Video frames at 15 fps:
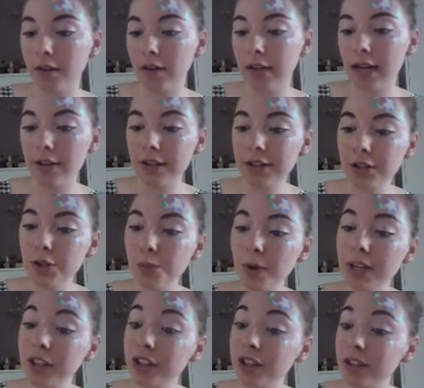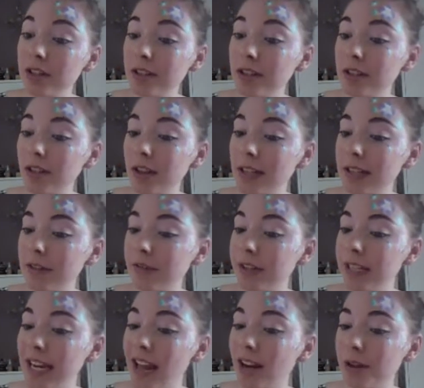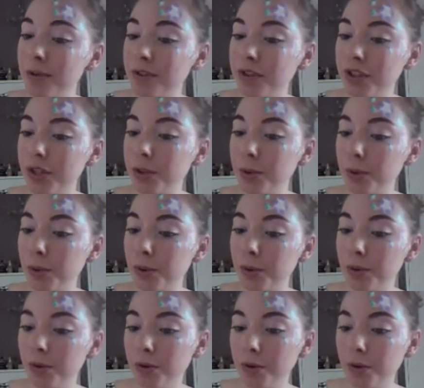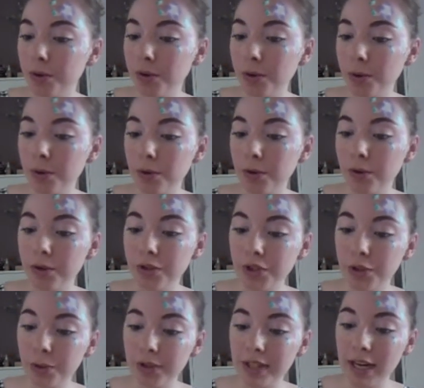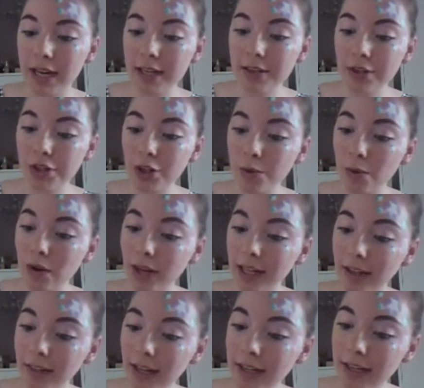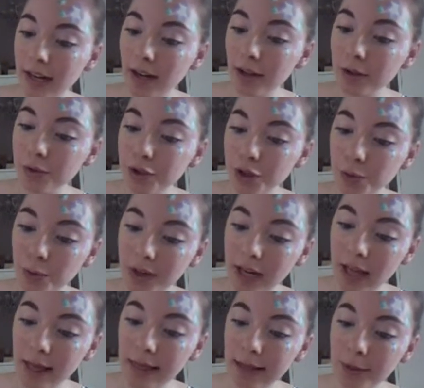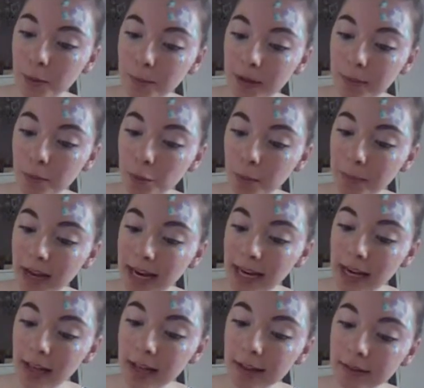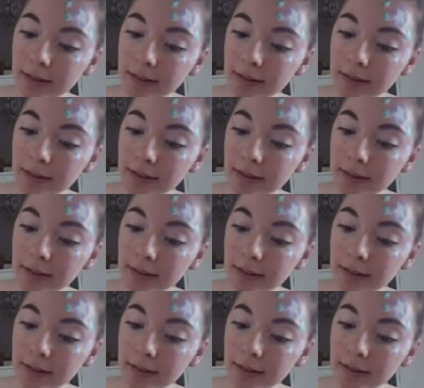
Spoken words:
Now this is where you can decide if the yellow's to your taste. Do you like that yellow? Do you want it a little bit more paler?